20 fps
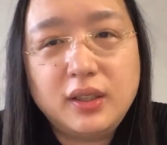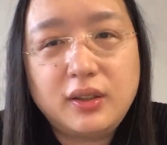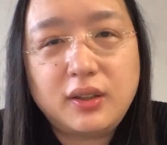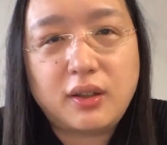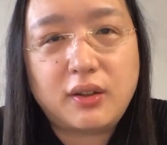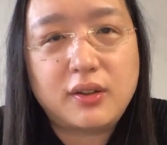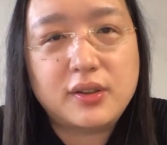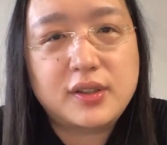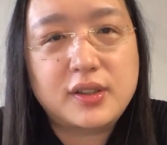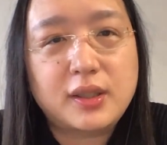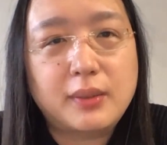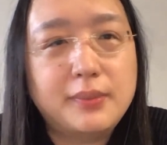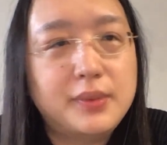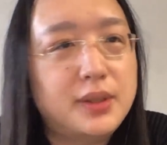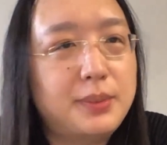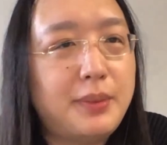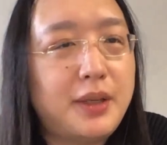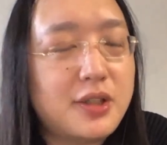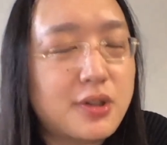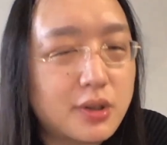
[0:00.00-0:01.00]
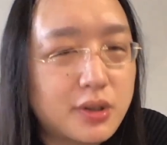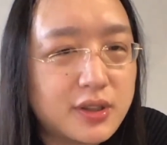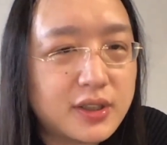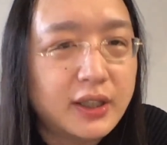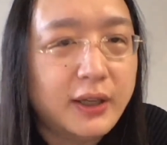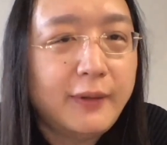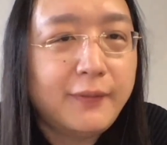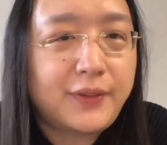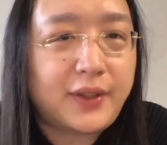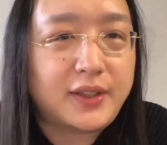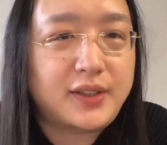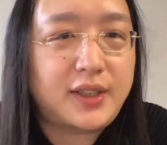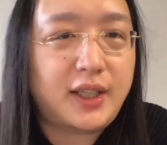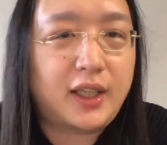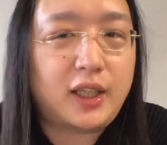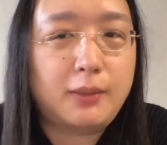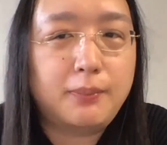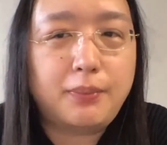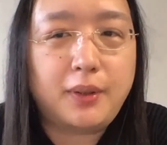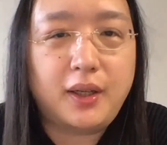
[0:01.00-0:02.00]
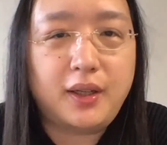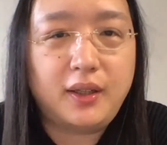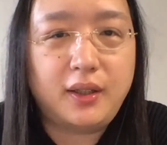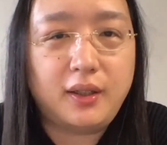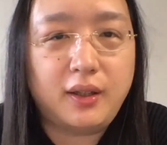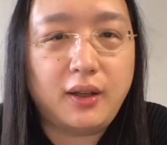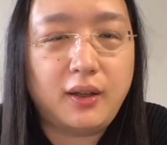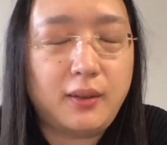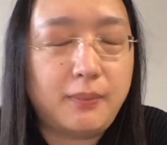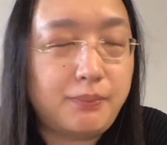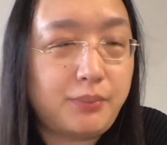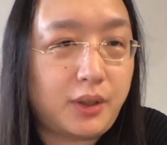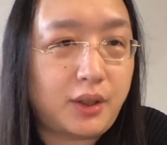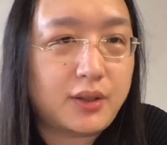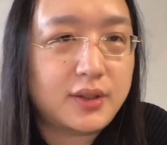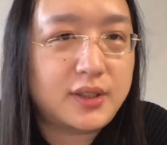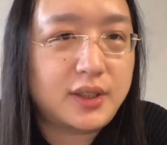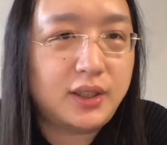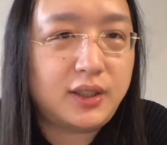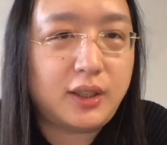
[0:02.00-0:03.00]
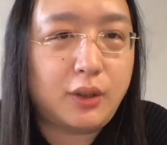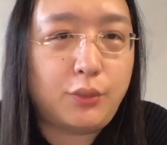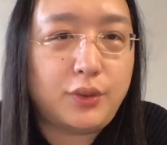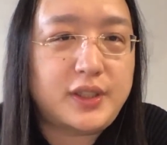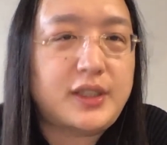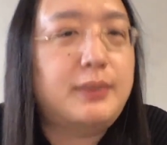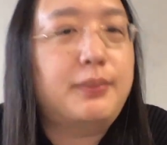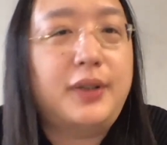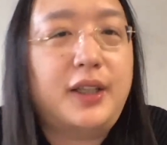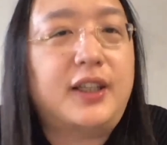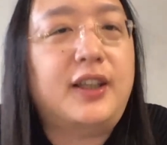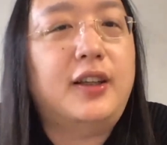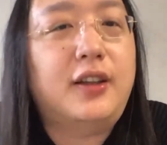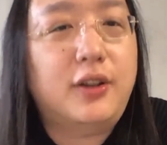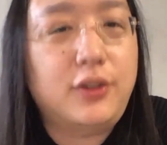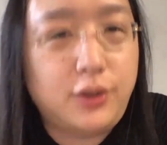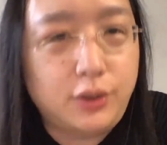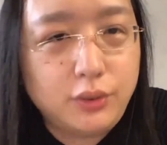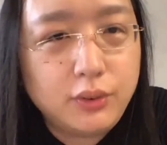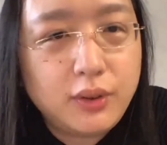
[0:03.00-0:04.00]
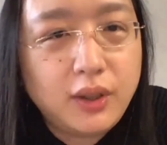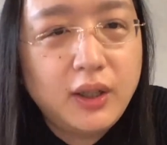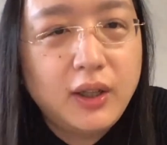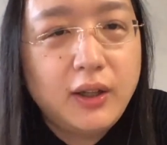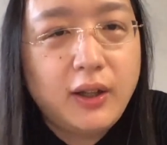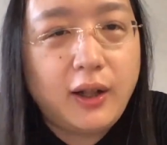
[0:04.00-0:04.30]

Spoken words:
there are some measures that's taken by PRC that we simply cannot do